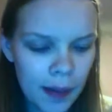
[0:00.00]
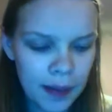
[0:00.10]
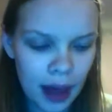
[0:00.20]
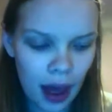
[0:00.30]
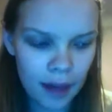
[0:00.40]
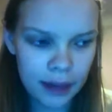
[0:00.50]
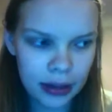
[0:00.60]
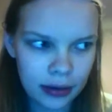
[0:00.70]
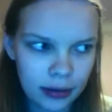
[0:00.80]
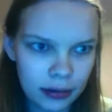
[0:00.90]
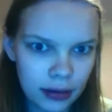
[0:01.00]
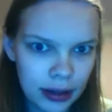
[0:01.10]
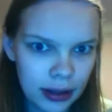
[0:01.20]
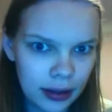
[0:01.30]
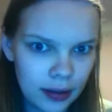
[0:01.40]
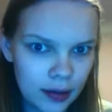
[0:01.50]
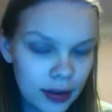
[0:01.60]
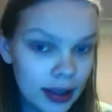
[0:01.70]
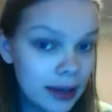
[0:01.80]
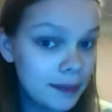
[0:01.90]
but I've been looking at
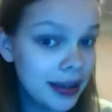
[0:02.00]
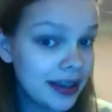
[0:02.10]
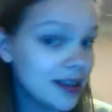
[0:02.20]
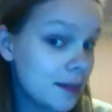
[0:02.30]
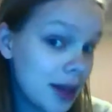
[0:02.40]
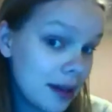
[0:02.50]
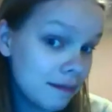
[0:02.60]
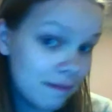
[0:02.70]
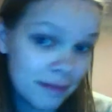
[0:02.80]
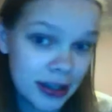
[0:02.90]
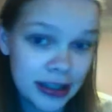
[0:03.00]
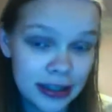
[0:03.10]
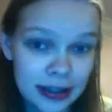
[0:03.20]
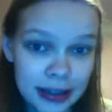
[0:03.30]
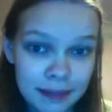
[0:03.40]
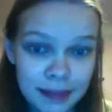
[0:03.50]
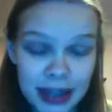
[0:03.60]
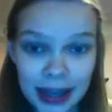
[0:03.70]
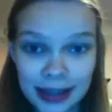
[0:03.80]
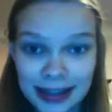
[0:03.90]
the Olympics a bit recently,
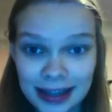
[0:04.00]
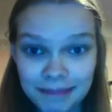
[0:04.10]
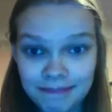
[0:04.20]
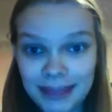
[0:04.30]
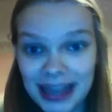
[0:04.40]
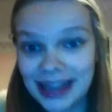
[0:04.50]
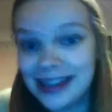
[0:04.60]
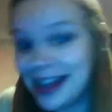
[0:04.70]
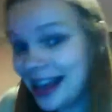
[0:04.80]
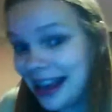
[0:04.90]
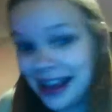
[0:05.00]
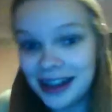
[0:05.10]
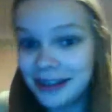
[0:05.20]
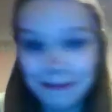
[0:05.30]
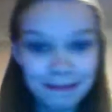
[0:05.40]
seeing as it is here.